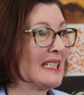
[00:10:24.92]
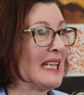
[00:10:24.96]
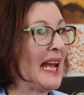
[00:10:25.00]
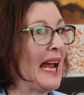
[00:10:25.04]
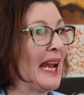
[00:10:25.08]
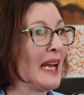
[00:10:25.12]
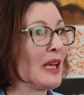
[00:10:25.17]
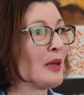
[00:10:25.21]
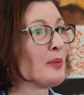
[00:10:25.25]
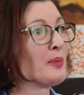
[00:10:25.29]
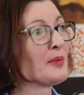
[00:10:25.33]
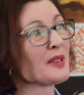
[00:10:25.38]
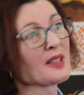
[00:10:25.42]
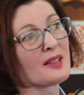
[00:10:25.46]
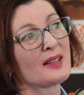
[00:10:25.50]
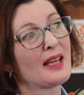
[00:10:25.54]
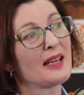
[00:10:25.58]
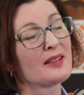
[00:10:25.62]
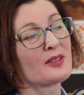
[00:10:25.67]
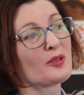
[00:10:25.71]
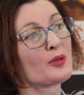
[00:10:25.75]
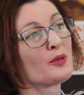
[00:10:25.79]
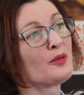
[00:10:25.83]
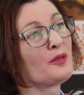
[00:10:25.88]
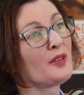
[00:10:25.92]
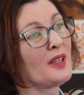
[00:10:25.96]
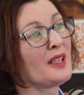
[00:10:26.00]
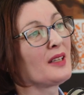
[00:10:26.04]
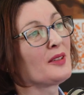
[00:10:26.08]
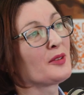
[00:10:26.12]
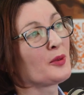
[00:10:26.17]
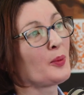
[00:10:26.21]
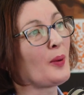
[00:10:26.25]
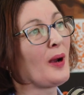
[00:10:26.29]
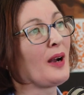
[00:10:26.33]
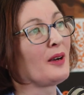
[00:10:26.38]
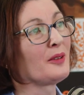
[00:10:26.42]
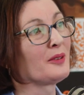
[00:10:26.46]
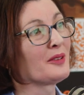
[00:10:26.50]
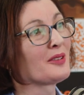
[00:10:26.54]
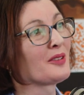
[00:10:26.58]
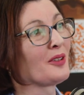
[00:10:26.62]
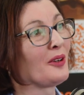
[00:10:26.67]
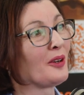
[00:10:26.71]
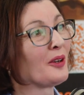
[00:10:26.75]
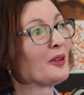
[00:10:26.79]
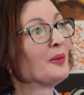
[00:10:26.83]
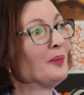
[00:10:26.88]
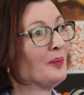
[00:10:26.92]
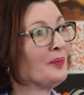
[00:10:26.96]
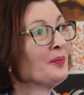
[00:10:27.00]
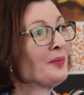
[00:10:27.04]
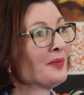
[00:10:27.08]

names and that sort of thing as well. Yeah. So,